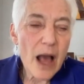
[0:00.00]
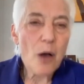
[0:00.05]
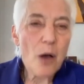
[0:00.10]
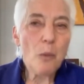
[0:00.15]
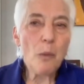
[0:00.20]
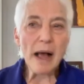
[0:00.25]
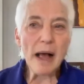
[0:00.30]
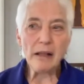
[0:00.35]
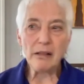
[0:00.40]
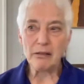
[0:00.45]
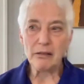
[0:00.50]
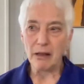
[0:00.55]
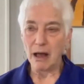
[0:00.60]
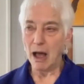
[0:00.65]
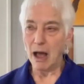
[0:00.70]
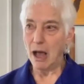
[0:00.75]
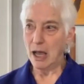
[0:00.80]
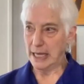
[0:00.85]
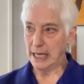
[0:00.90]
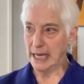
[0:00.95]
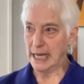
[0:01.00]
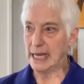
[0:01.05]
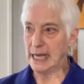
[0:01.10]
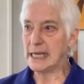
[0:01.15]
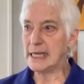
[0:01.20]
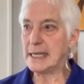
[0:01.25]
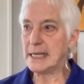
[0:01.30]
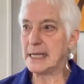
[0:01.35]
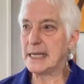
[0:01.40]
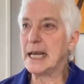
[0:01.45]
well,
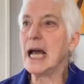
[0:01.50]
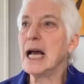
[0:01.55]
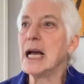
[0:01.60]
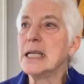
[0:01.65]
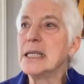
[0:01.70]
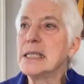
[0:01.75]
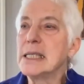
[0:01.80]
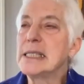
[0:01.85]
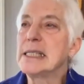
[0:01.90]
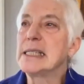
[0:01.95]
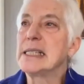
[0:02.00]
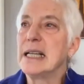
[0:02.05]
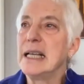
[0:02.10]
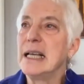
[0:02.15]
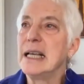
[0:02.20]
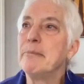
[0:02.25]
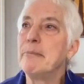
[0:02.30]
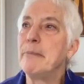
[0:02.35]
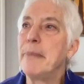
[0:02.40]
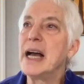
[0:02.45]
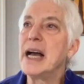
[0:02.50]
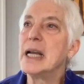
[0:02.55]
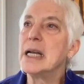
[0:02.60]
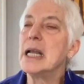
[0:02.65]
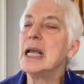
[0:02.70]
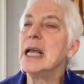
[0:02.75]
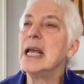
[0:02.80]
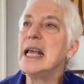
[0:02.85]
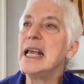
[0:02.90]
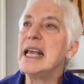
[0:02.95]
it does,
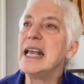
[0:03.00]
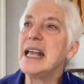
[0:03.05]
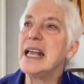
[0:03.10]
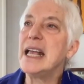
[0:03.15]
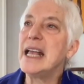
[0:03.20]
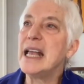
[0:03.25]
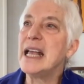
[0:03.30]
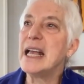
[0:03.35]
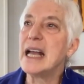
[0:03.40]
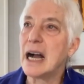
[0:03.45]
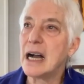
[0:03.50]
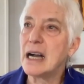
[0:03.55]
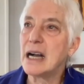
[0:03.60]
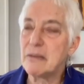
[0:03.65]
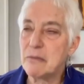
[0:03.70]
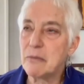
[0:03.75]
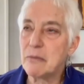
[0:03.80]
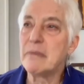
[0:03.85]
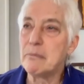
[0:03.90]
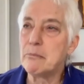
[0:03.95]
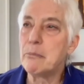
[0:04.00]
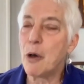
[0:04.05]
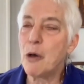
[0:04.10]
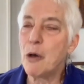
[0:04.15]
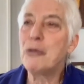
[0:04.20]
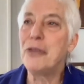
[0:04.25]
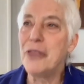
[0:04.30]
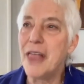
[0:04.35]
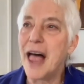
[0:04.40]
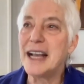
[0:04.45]
but
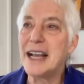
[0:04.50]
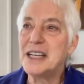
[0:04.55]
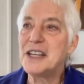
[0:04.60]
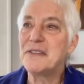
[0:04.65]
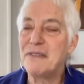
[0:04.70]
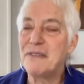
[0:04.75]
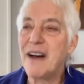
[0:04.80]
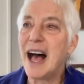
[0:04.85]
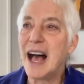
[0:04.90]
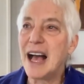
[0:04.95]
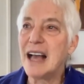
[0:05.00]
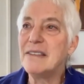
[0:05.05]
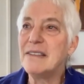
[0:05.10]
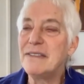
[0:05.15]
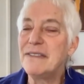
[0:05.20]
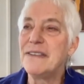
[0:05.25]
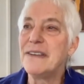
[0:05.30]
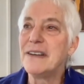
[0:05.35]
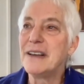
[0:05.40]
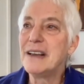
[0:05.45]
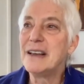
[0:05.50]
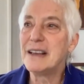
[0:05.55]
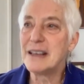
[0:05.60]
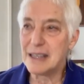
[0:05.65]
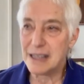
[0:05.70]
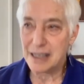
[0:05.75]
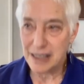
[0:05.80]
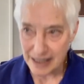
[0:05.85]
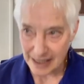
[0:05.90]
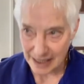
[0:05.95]
both 9 to 5
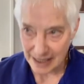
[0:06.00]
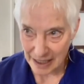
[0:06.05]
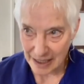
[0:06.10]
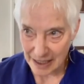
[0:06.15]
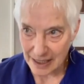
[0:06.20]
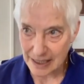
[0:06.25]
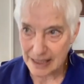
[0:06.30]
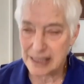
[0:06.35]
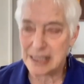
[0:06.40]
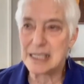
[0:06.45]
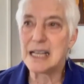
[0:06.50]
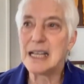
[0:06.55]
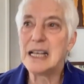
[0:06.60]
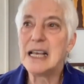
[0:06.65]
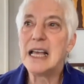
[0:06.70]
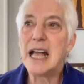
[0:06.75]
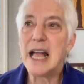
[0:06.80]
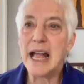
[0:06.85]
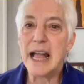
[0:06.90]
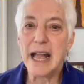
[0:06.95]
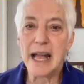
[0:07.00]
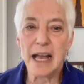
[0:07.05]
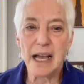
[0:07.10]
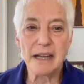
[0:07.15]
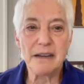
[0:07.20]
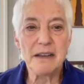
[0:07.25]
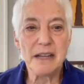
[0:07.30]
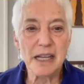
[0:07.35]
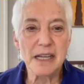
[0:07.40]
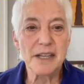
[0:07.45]
exists,
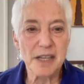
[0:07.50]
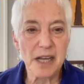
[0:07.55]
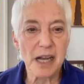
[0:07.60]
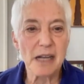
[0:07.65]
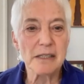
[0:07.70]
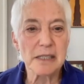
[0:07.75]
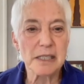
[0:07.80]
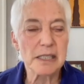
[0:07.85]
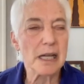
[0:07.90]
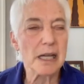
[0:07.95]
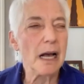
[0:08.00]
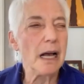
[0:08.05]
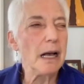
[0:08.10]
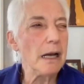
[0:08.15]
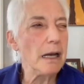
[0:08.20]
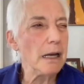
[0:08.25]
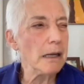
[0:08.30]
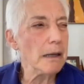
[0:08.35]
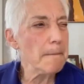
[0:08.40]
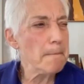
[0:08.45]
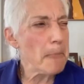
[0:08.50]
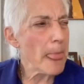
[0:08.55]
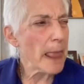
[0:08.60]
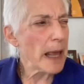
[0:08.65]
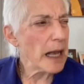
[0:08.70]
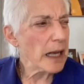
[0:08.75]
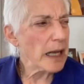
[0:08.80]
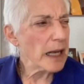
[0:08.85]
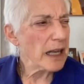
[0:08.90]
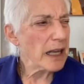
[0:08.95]
and it does
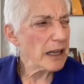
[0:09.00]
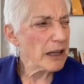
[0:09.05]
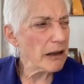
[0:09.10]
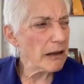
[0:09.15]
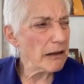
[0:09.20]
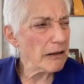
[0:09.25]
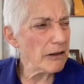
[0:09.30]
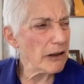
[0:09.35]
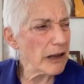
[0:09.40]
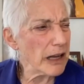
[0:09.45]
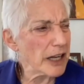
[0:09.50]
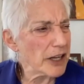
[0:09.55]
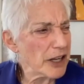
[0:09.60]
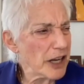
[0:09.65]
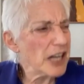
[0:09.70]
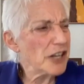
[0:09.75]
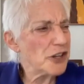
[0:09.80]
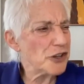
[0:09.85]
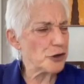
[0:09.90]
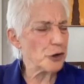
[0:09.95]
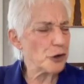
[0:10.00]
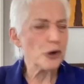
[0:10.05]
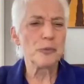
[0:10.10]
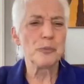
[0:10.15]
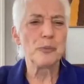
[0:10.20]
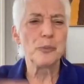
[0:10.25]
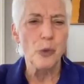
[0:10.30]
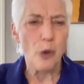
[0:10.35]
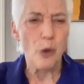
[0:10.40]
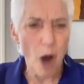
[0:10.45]
it's sort
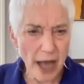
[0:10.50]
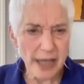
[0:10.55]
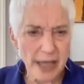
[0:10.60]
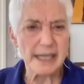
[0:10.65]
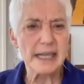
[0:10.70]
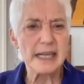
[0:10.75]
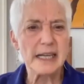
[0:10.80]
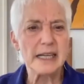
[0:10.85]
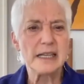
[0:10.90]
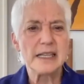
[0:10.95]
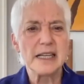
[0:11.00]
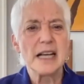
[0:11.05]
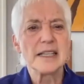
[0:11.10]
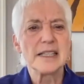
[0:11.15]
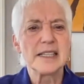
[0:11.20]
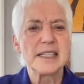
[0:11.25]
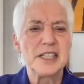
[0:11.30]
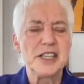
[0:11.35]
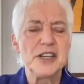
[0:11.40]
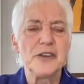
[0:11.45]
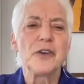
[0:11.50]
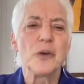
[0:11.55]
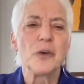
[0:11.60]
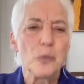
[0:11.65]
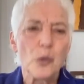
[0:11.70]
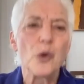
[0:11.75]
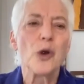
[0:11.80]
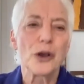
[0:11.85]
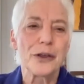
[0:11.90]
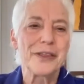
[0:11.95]
of broadened. It does different
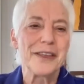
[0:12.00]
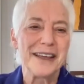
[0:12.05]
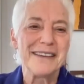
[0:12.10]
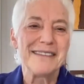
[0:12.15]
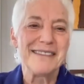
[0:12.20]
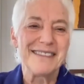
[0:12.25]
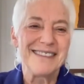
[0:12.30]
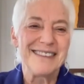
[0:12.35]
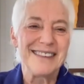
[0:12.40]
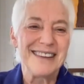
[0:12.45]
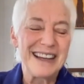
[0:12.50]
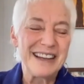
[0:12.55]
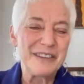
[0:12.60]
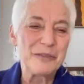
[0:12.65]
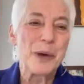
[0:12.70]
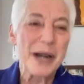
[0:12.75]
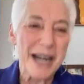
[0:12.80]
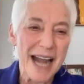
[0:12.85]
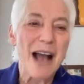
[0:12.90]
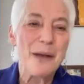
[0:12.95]
work than what I